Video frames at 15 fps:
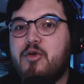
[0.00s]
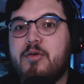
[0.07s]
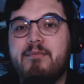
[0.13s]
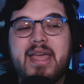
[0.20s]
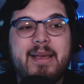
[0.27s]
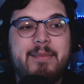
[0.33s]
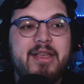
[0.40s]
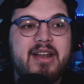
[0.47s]
you were
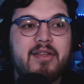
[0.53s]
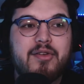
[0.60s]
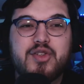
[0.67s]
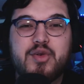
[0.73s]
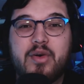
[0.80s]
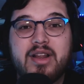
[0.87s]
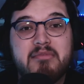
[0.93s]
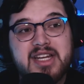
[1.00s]
maybe
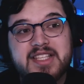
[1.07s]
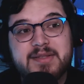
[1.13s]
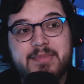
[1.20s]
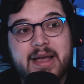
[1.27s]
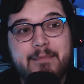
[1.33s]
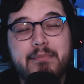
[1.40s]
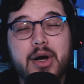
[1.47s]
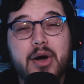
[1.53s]
another 20 minutes
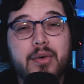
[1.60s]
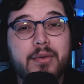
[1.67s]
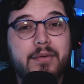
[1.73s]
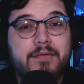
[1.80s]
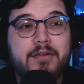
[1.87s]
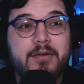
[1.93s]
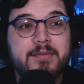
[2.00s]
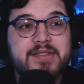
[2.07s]
by boat
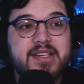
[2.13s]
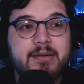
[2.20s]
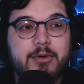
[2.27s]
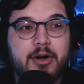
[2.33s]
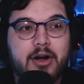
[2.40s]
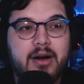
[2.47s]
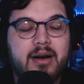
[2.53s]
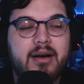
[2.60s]
from
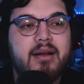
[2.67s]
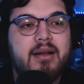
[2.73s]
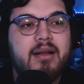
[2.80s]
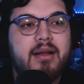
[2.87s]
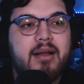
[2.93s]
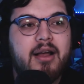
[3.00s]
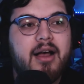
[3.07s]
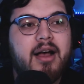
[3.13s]
Cinnabar.
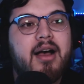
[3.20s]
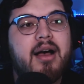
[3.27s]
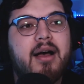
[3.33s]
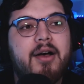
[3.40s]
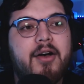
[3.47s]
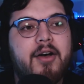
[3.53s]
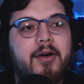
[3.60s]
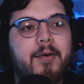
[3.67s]

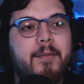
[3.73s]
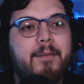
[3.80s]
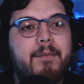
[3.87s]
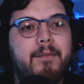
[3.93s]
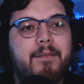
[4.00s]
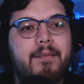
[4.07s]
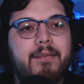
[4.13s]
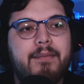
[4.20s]
Um,
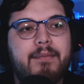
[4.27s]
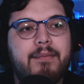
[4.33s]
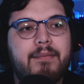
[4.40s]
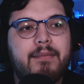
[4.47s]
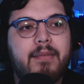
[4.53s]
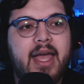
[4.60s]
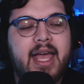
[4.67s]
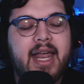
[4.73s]

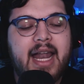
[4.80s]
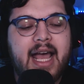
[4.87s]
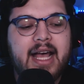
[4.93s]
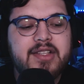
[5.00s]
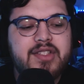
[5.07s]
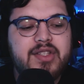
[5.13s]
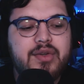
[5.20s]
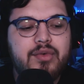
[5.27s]
and
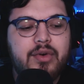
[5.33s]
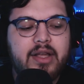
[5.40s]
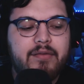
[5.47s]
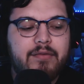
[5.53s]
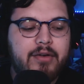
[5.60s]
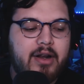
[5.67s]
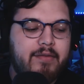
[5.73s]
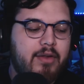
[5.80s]
as you look
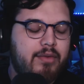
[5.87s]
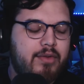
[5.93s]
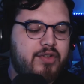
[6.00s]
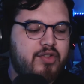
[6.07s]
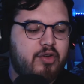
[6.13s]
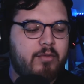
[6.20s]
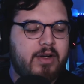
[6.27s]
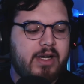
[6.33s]
in front of you,
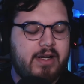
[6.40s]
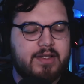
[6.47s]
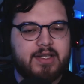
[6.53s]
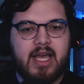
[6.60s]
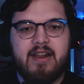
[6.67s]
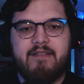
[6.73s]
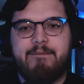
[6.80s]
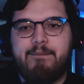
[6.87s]
the storm
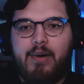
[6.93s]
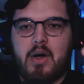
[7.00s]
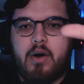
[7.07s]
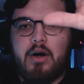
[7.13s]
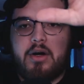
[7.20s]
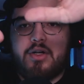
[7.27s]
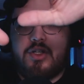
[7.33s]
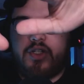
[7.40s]
clouds kind of
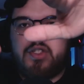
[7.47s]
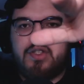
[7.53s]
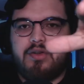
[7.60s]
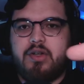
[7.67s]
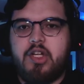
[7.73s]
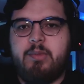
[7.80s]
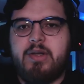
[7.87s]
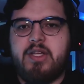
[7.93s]
part just
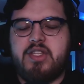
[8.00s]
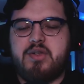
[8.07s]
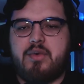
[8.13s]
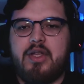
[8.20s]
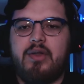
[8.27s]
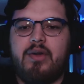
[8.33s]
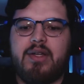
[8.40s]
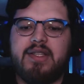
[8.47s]
a little bit
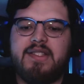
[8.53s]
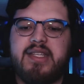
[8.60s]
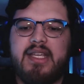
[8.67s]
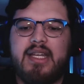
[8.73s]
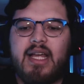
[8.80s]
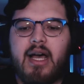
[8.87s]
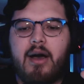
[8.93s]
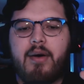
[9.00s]
to where you can
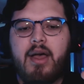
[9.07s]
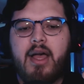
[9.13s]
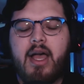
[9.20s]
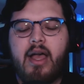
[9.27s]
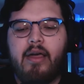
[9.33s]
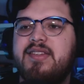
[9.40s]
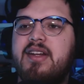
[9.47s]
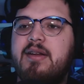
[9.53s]
see now.
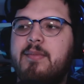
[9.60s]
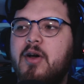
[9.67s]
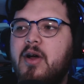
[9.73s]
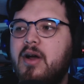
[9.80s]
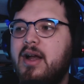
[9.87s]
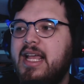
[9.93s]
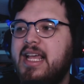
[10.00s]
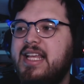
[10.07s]

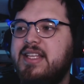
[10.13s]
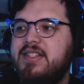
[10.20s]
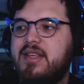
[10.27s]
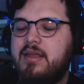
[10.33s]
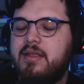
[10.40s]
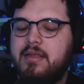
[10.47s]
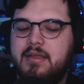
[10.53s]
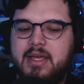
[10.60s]
Cinnabar
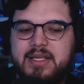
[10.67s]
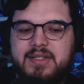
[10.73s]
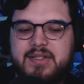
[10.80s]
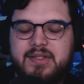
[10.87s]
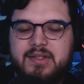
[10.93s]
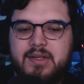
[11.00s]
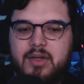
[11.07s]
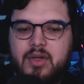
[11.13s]
is
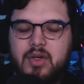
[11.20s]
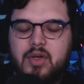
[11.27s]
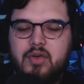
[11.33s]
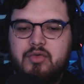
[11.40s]
this